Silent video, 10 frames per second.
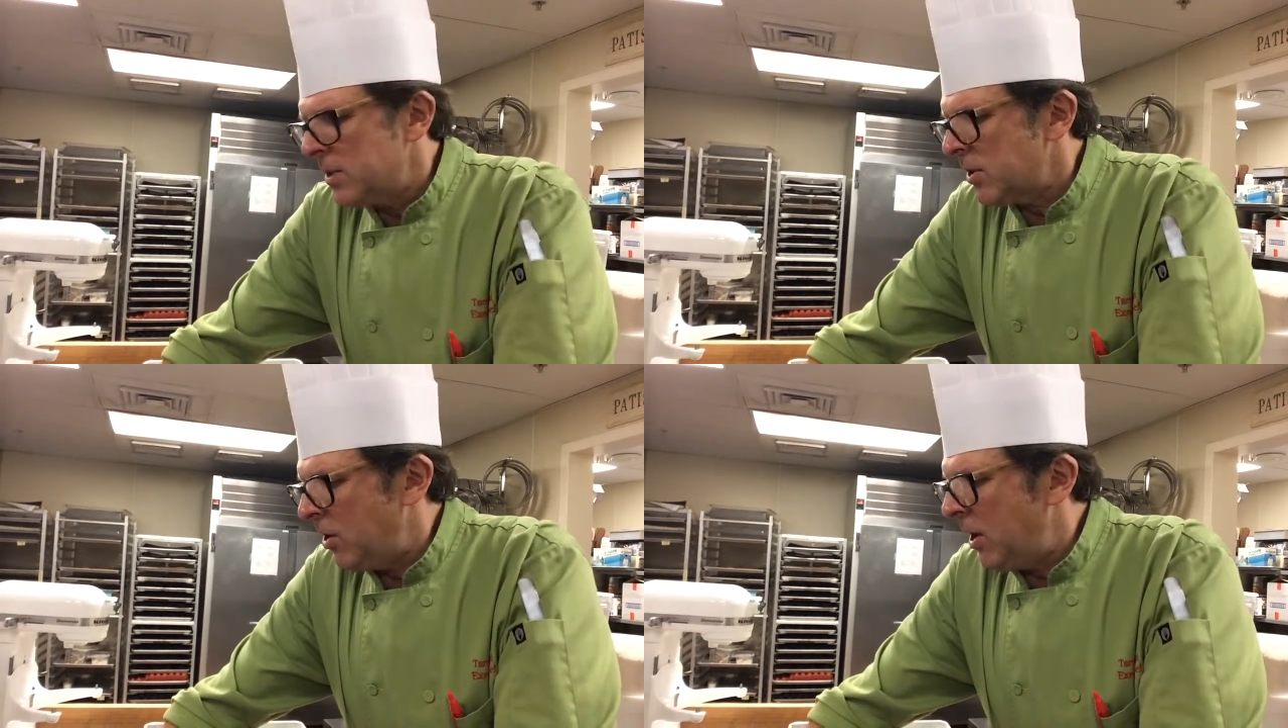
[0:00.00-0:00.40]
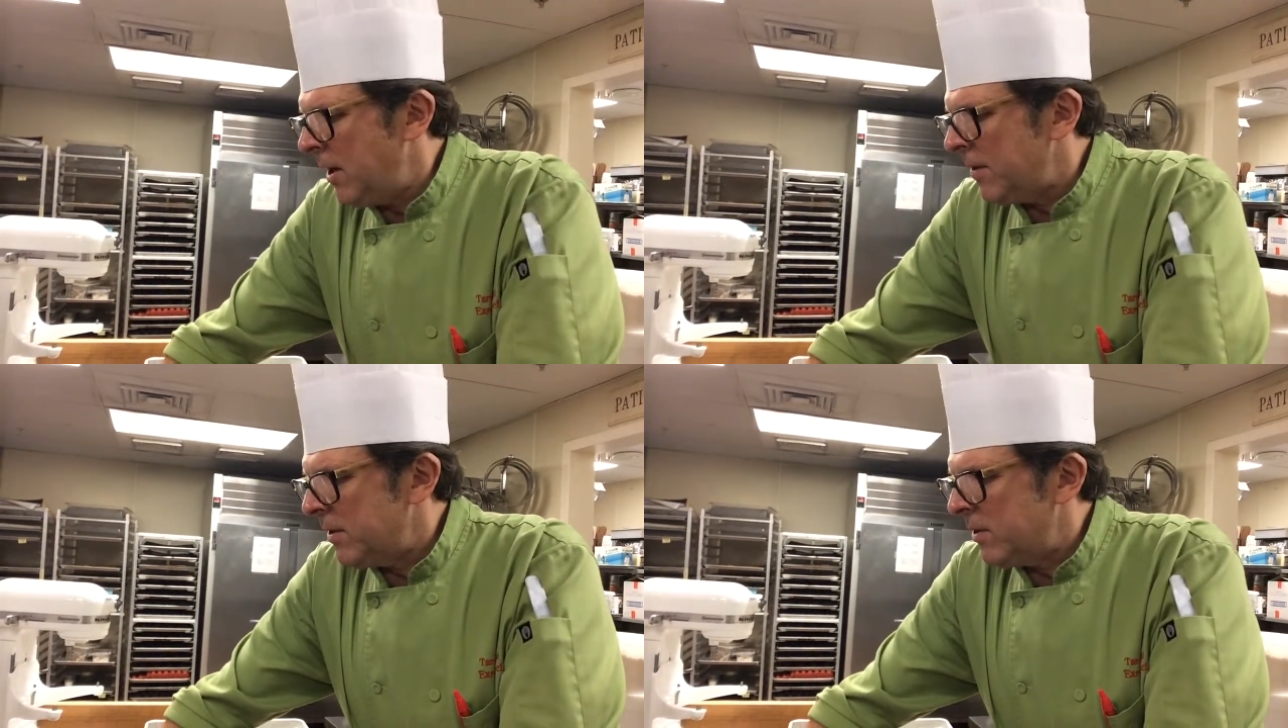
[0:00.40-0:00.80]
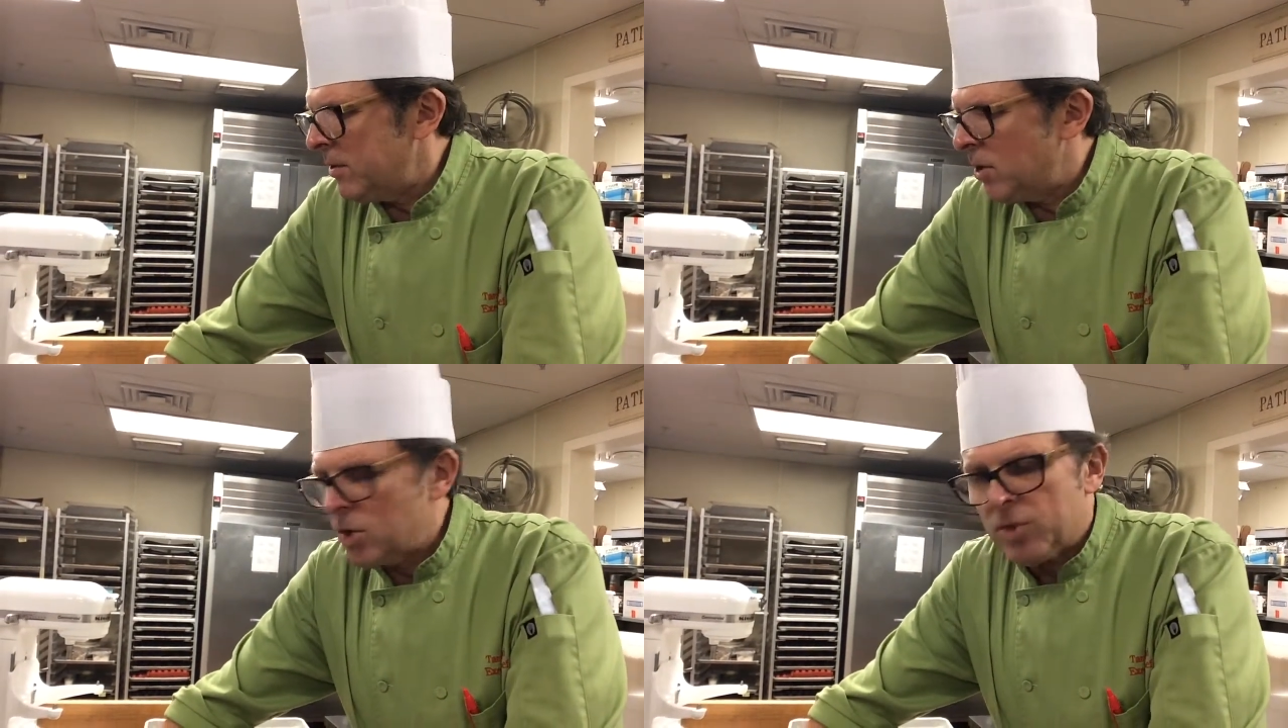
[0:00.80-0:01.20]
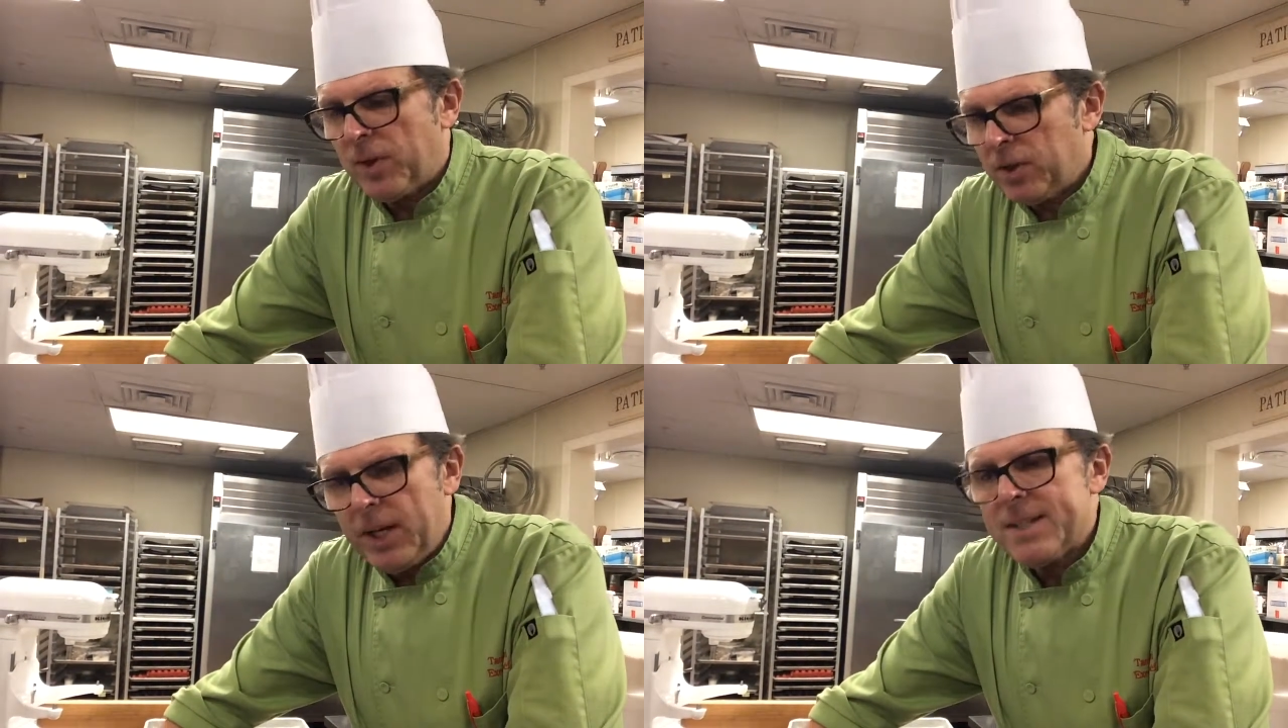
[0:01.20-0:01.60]
So don't just
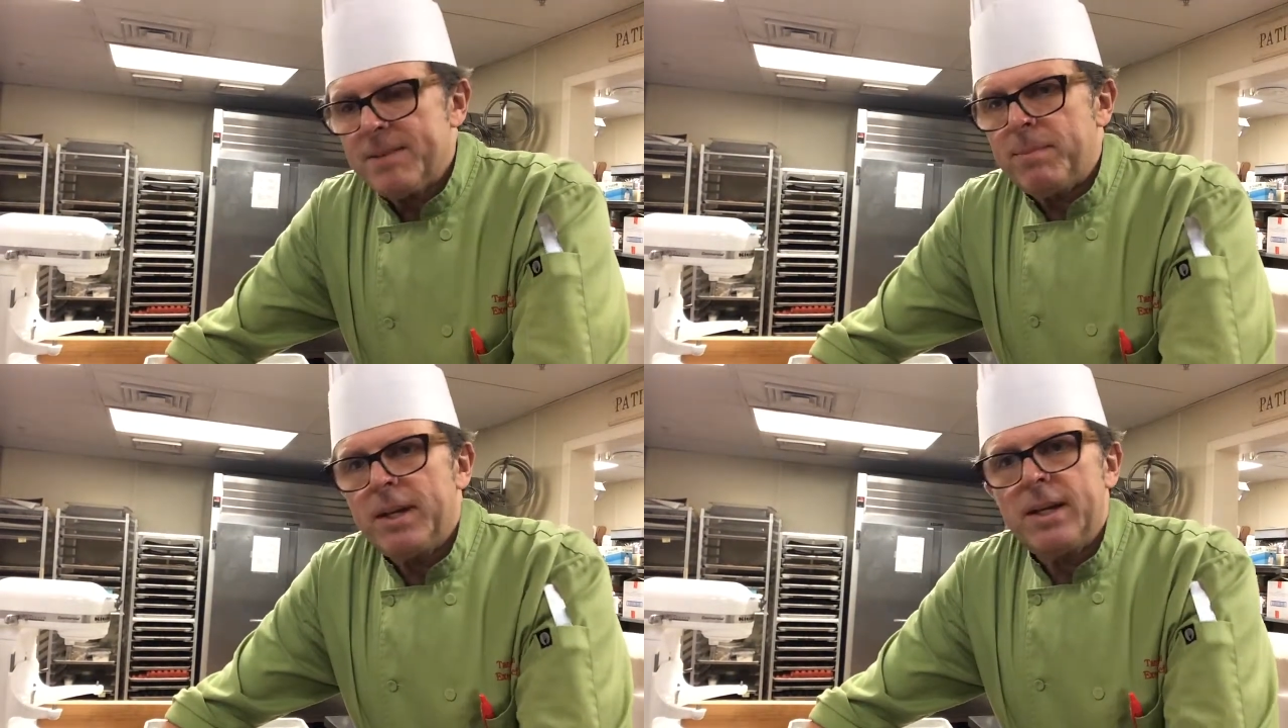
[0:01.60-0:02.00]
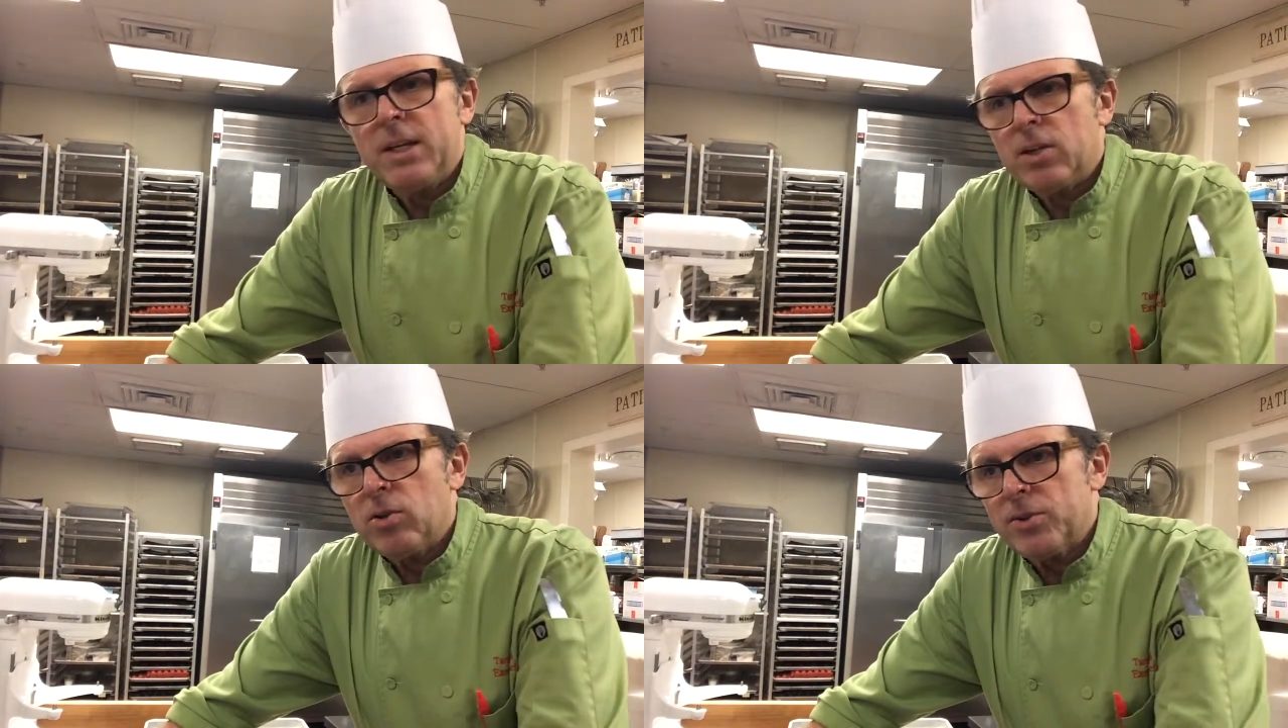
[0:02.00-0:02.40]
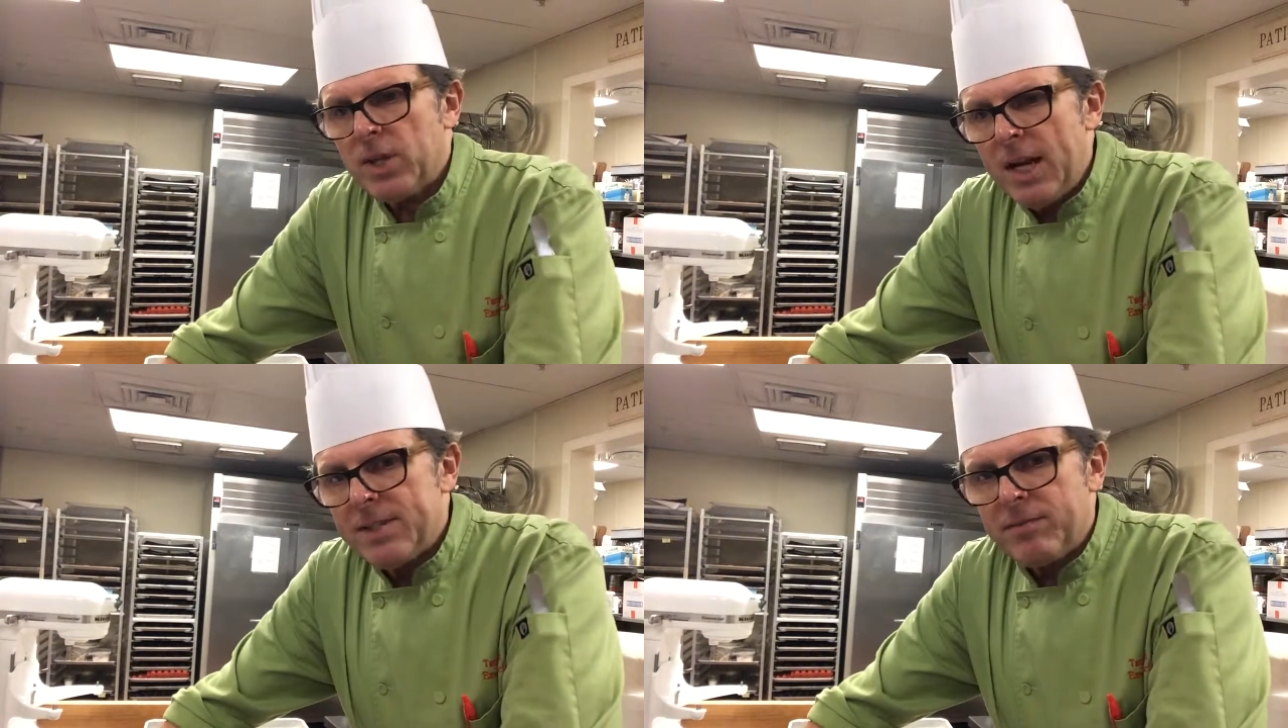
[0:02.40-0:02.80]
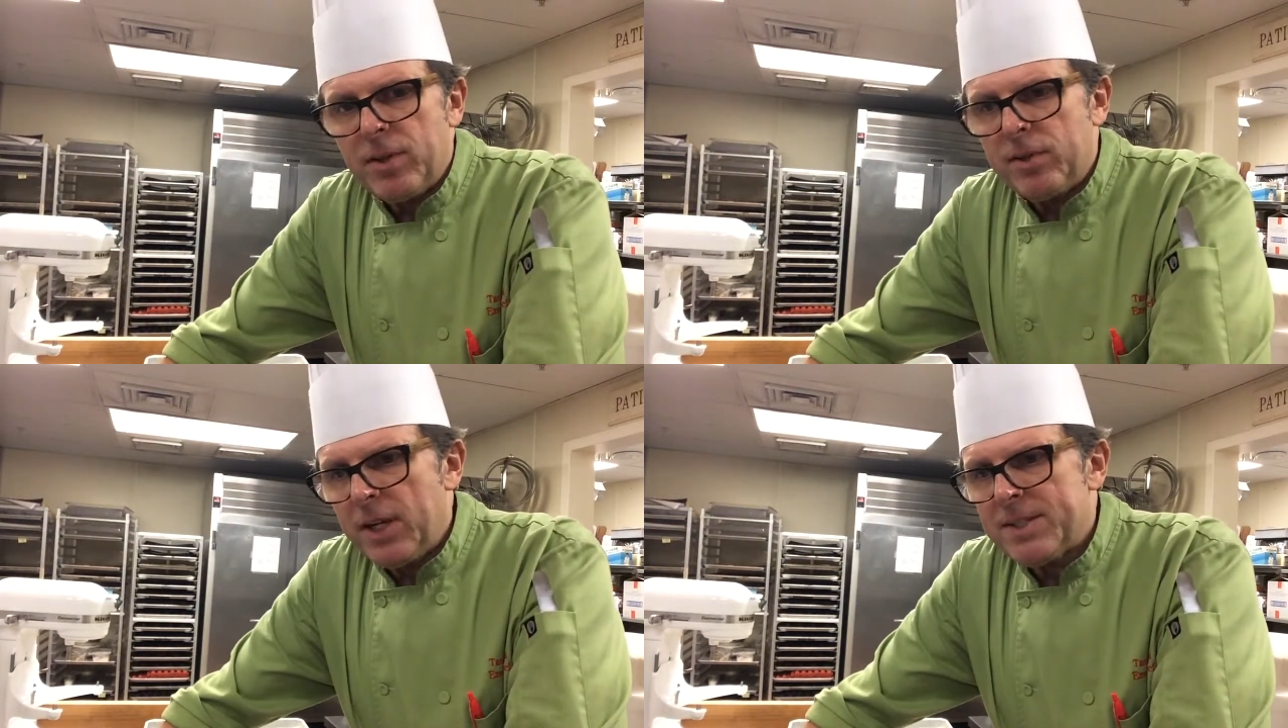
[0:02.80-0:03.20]
follow the recipe, close your eyes and
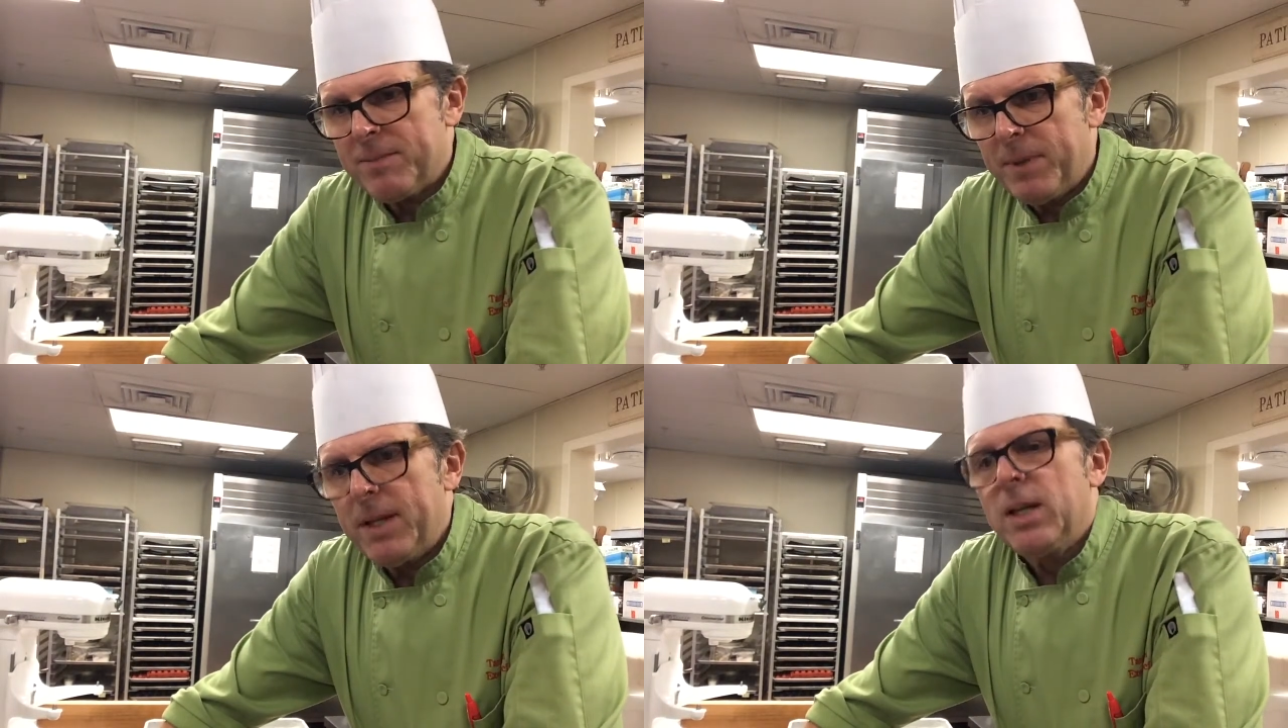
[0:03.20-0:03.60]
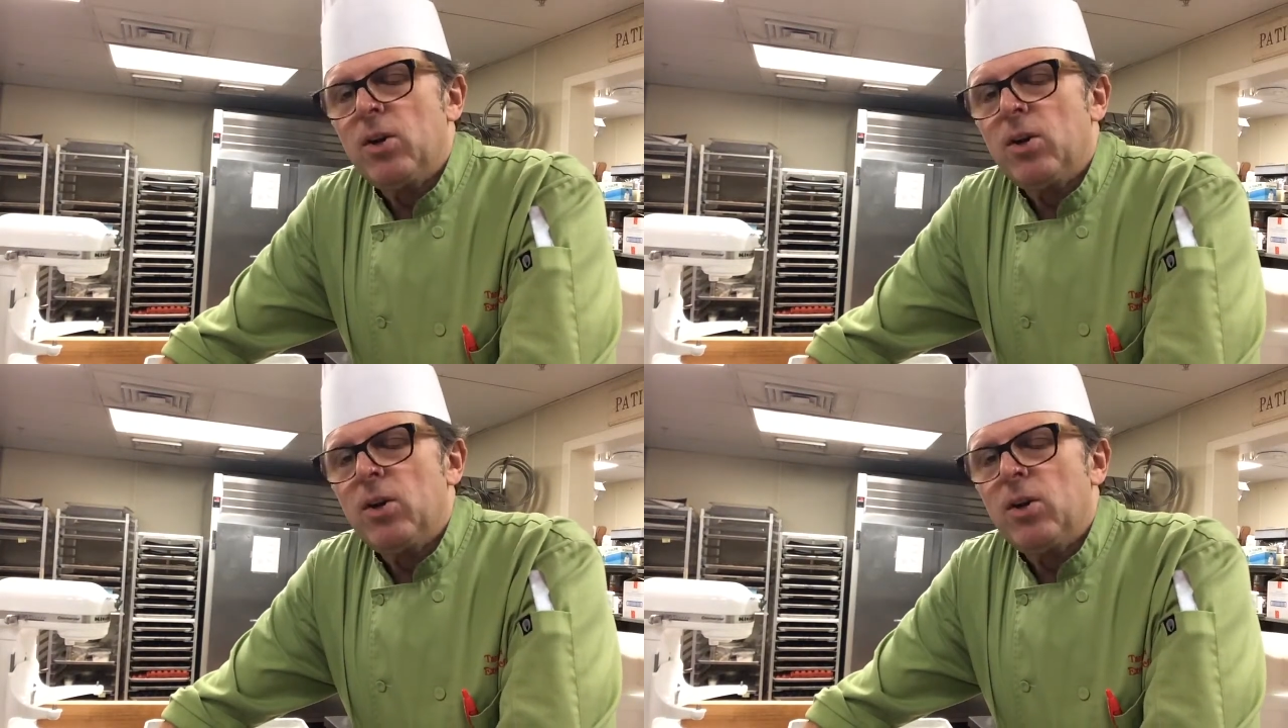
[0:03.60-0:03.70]
follow the recipe.